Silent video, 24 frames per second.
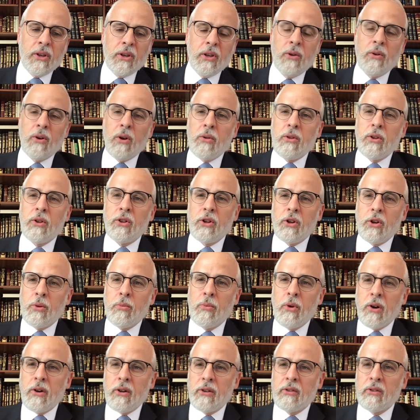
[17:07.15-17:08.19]
You know that the
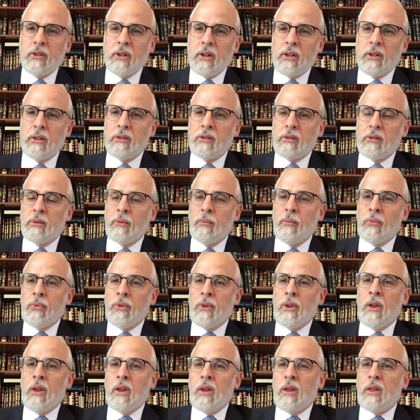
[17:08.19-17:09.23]
Gemara says
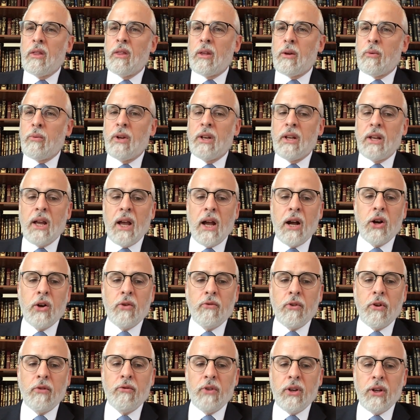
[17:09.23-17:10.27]
that when
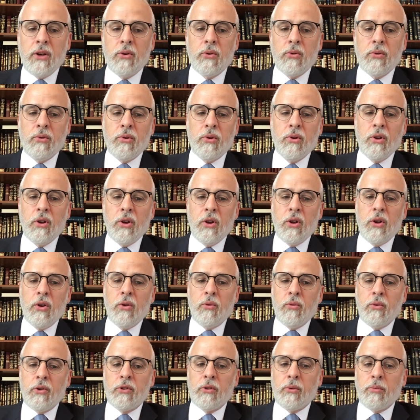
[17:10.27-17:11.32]
Yaakov Avinu
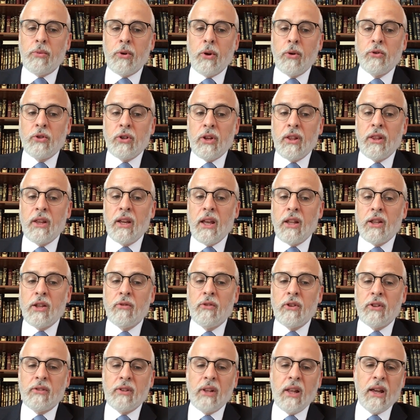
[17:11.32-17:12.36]
was approaching the end
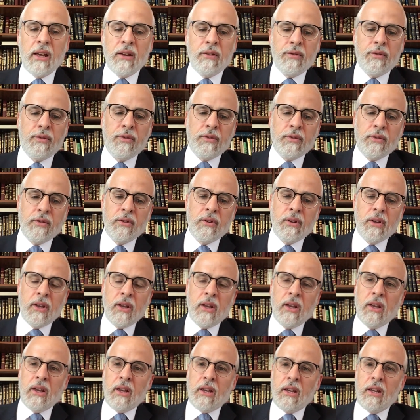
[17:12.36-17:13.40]
of his life,
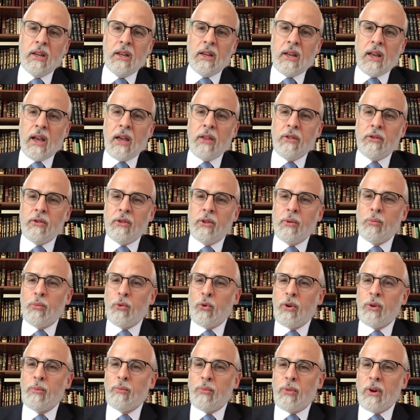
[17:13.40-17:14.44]
he gathered the
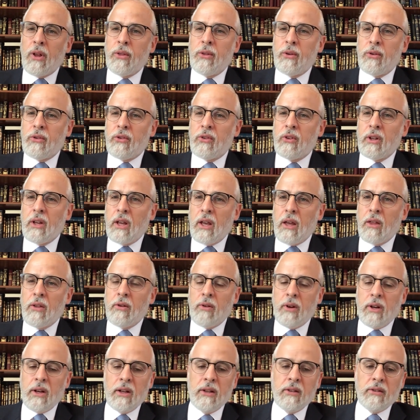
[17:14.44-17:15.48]
brothers
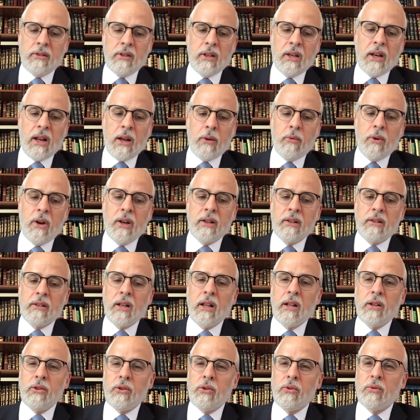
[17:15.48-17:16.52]
together and he said, I want to
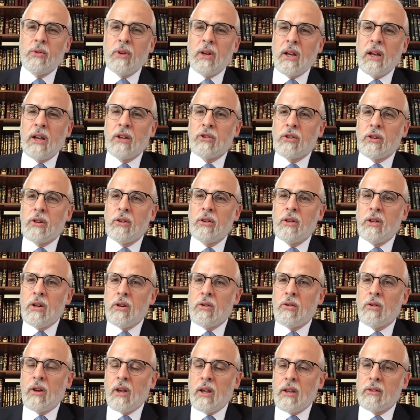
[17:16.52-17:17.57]
tell you, Asher
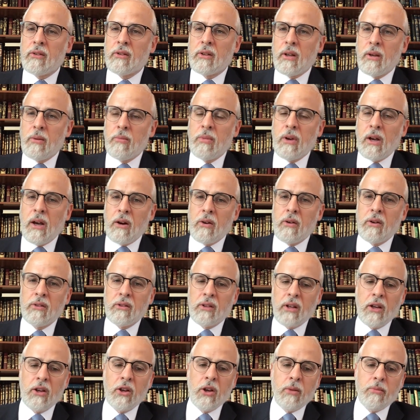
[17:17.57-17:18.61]
Yikra Eschem
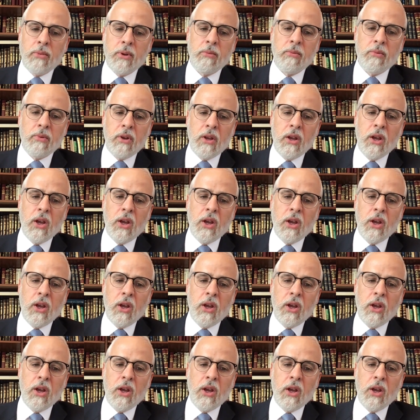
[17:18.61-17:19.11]
Ba'achris Hayamim,